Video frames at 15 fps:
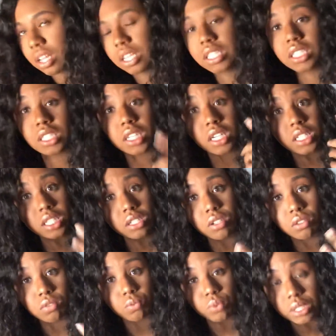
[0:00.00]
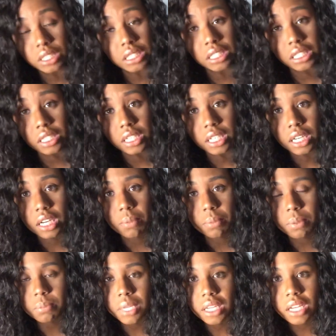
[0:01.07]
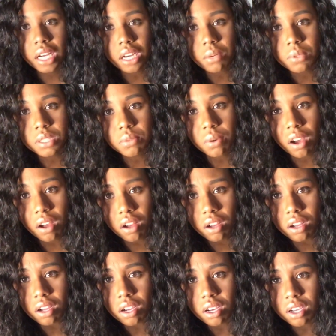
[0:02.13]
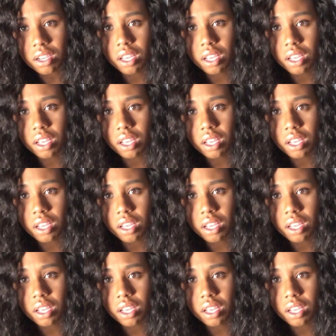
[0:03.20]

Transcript: And he starts, you know, really tearing up. I'm like, Kyle, what's wrong?